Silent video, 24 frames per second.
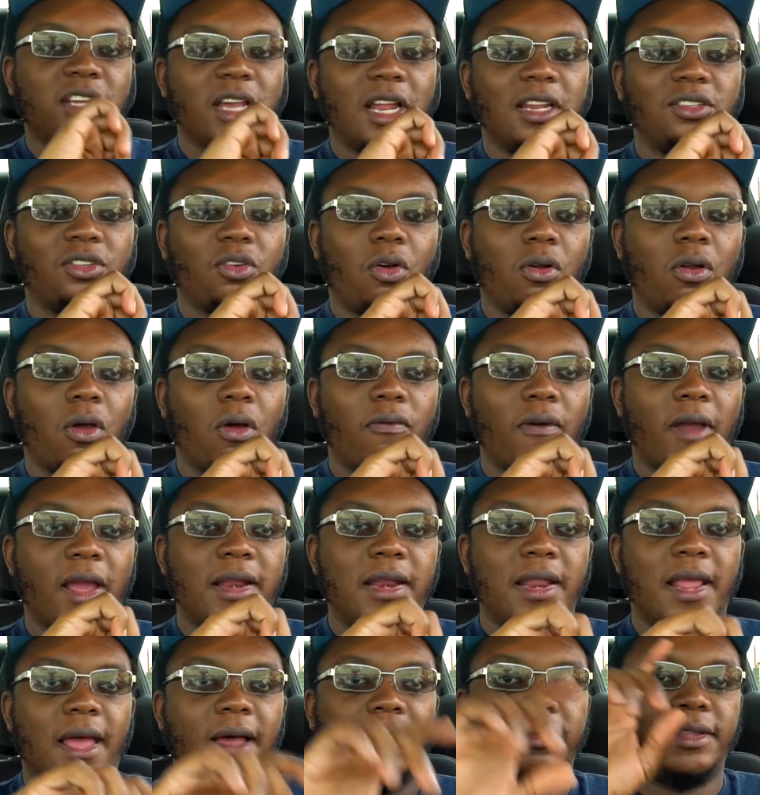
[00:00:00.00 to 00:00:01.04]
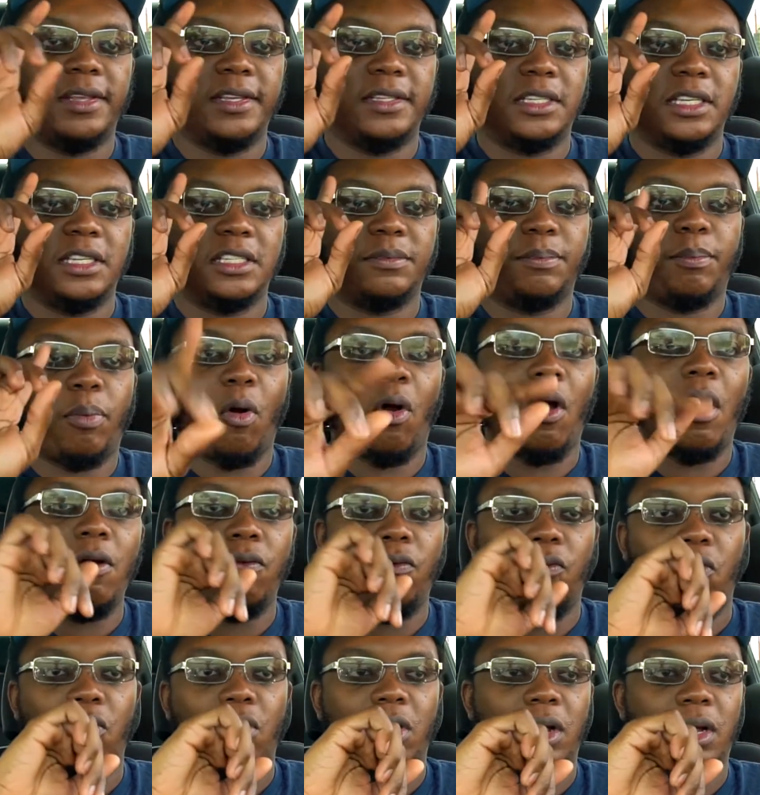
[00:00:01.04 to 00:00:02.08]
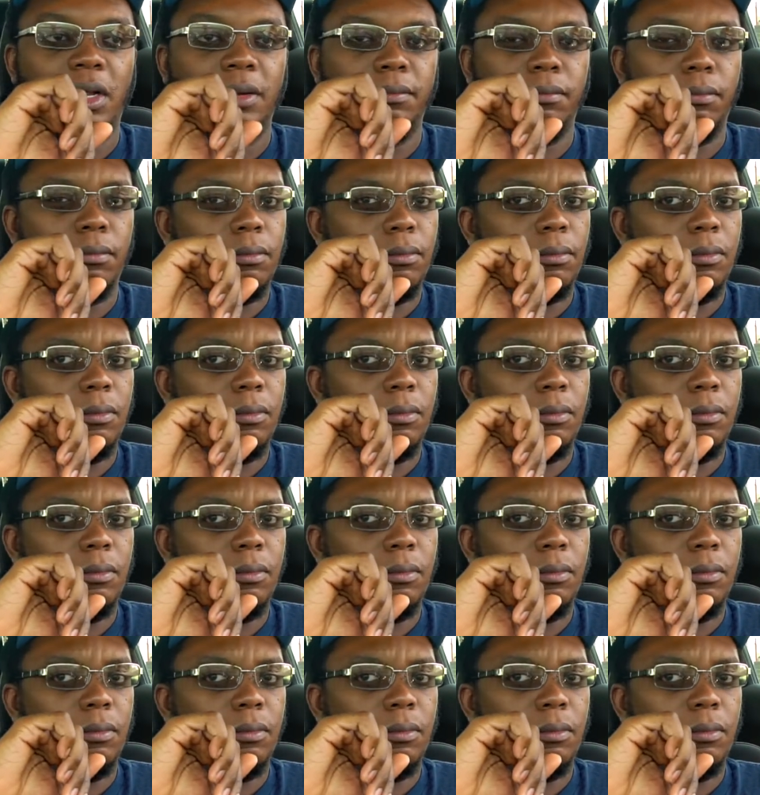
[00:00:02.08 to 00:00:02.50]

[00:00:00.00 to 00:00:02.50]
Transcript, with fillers: Challenge going on right now. This is part one,